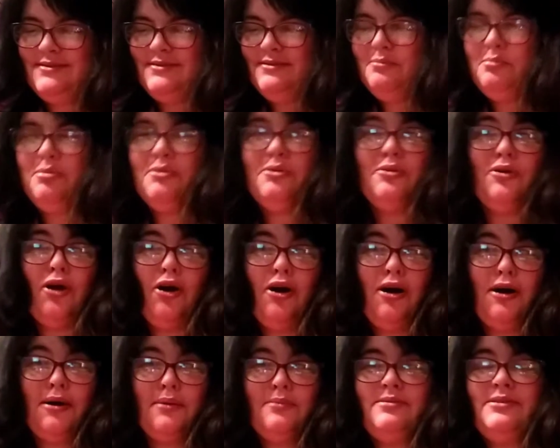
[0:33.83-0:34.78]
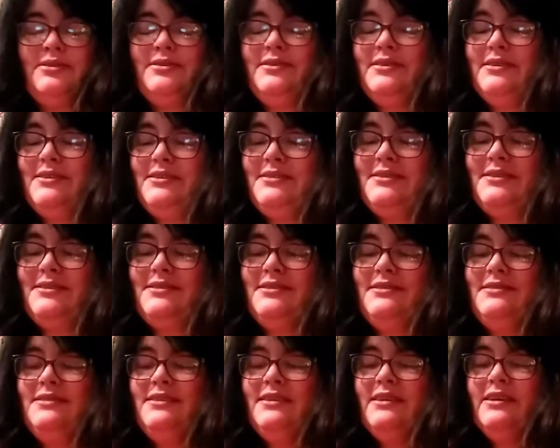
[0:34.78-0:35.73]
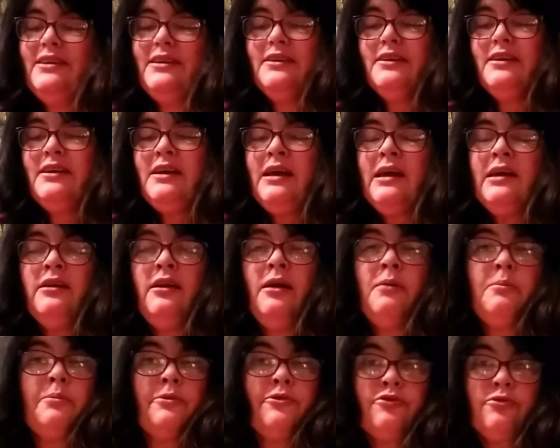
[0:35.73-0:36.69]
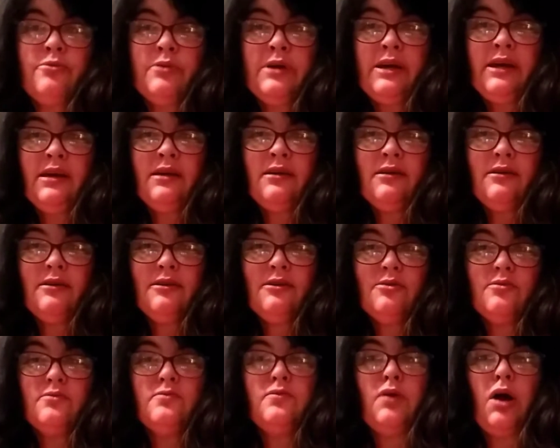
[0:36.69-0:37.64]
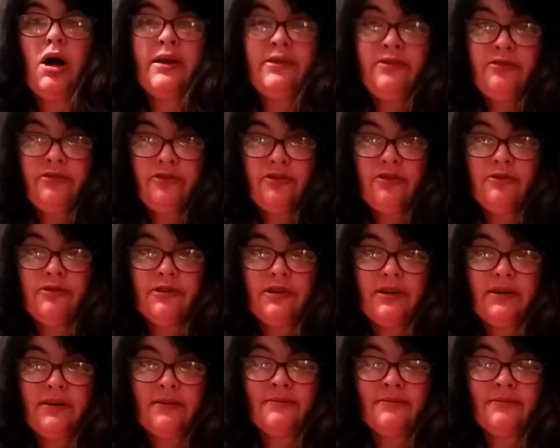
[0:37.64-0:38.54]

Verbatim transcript: Poor Hobbs, yes. Number three, Rod Serling.